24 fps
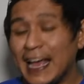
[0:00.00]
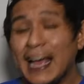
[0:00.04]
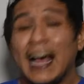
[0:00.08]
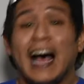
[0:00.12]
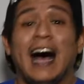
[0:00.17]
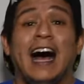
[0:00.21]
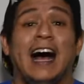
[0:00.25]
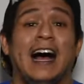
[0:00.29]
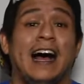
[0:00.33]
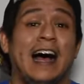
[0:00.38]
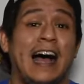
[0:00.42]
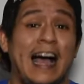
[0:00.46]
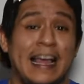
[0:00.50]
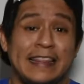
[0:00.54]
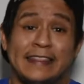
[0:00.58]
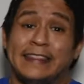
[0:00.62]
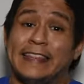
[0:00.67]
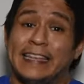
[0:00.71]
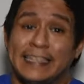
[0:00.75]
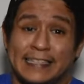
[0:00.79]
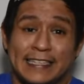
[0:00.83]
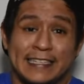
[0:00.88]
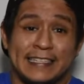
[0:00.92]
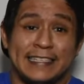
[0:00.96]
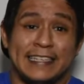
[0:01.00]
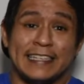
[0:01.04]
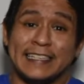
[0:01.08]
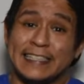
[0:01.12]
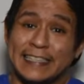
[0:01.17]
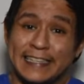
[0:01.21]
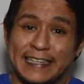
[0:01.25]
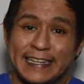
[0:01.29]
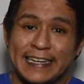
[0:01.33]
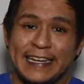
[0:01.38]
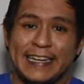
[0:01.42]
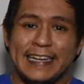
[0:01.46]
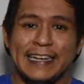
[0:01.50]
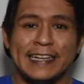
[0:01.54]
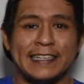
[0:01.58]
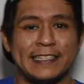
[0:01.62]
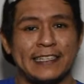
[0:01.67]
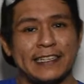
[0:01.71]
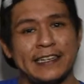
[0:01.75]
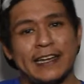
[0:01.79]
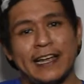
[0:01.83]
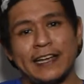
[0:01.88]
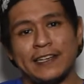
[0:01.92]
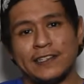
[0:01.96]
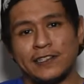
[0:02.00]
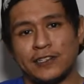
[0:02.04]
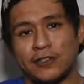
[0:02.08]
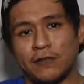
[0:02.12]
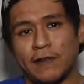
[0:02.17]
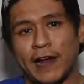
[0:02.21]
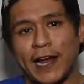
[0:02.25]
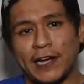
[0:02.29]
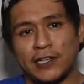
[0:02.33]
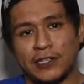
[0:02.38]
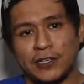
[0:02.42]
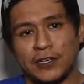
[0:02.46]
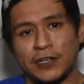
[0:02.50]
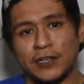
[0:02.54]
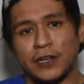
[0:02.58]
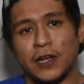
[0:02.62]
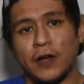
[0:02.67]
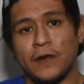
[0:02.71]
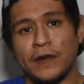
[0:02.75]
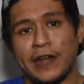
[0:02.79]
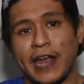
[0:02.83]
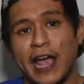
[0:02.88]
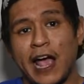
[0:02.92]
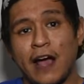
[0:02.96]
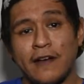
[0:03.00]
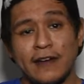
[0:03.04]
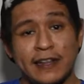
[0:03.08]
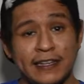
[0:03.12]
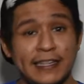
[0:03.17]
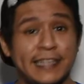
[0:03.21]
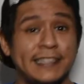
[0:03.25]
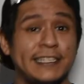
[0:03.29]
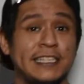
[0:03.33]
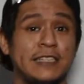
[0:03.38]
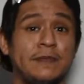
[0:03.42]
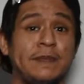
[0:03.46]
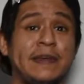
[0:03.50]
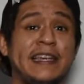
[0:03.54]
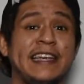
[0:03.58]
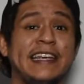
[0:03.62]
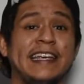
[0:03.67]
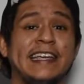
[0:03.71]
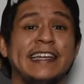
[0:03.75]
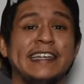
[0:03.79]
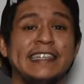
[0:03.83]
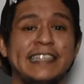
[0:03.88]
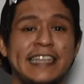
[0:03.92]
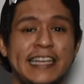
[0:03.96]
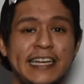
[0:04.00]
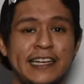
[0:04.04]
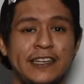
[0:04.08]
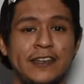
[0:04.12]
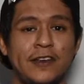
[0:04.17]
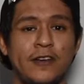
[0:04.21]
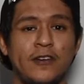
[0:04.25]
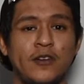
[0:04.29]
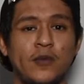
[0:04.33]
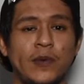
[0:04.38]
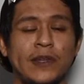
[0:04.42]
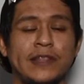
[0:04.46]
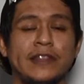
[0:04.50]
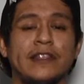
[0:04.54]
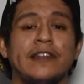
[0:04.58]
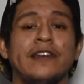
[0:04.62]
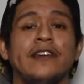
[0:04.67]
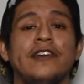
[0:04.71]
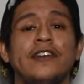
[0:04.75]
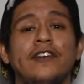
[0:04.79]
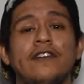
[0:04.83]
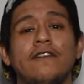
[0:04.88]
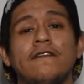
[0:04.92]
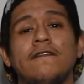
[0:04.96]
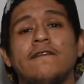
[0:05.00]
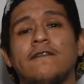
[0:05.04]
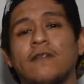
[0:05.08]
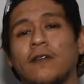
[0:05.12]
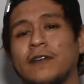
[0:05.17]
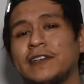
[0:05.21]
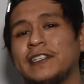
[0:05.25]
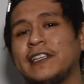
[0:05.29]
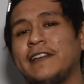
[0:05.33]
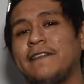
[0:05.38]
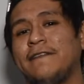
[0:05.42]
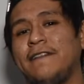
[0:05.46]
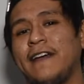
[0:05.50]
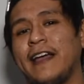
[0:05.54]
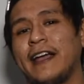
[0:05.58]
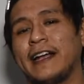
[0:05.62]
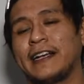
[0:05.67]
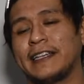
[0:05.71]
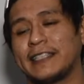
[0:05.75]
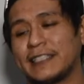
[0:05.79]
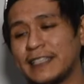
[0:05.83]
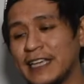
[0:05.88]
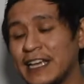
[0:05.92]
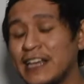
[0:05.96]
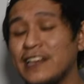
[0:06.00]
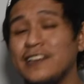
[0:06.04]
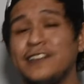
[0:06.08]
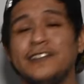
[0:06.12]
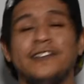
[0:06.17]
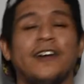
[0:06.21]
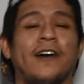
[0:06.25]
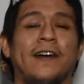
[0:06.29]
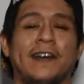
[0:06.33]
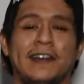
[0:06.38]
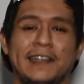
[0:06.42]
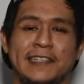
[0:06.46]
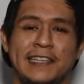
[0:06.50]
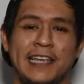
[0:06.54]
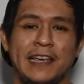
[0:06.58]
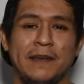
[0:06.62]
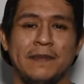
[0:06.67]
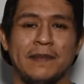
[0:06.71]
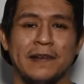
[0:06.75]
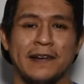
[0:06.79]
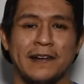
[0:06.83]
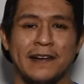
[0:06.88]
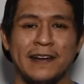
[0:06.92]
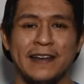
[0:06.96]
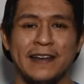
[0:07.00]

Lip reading: I think this is neat. It's a nice direction to go down, and this is being continued with the new Force FX Darksaber.